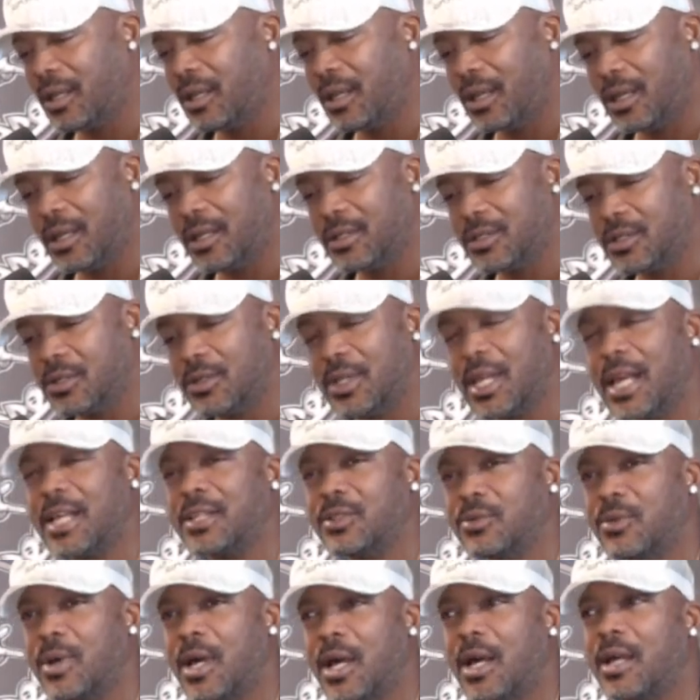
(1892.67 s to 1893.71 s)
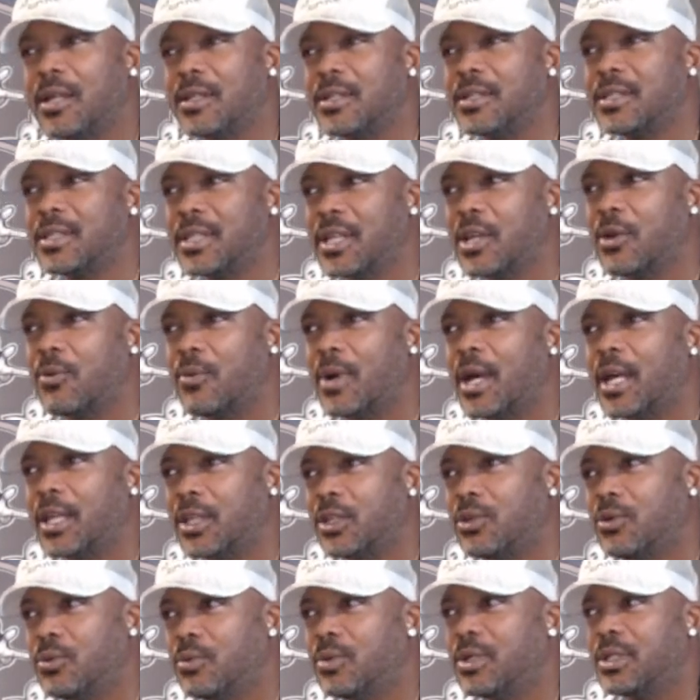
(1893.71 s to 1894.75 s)
yeah, yeah. So that's why I understand why
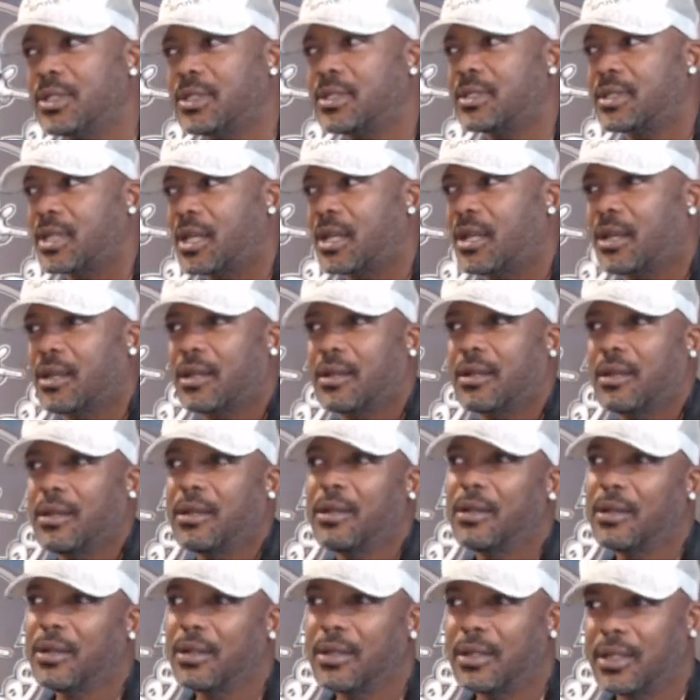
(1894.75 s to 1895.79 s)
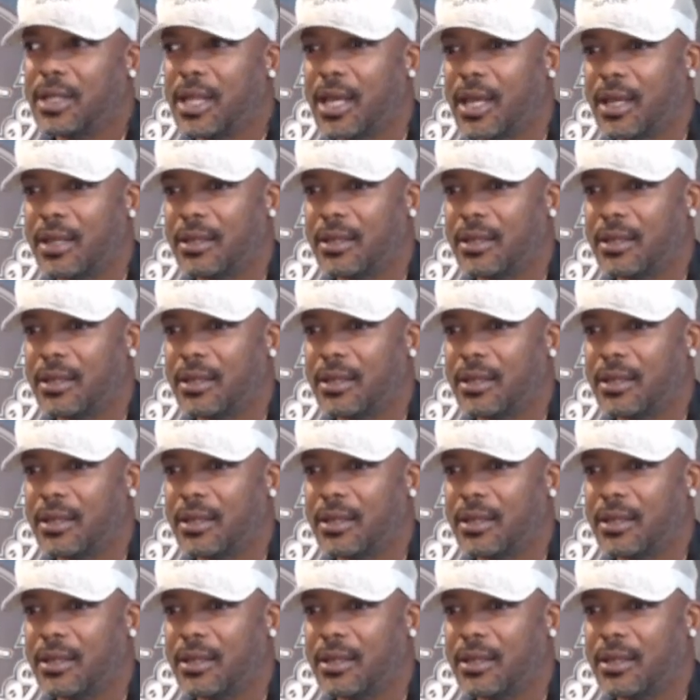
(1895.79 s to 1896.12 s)
you would say that